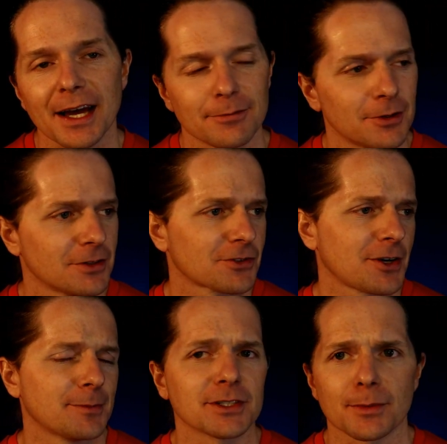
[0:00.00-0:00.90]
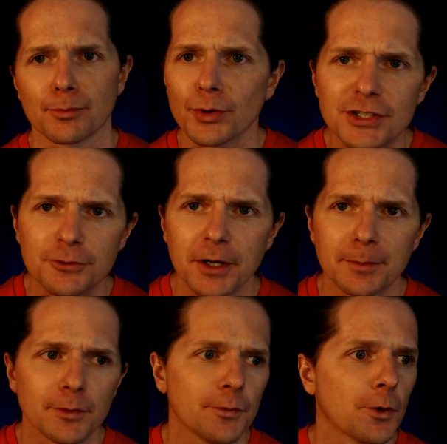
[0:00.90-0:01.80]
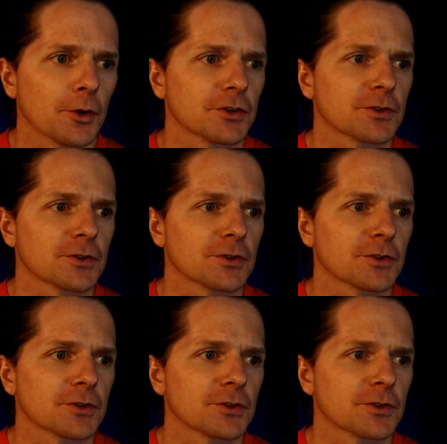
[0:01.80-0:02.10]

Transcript: I've heard it described as a brisk run before.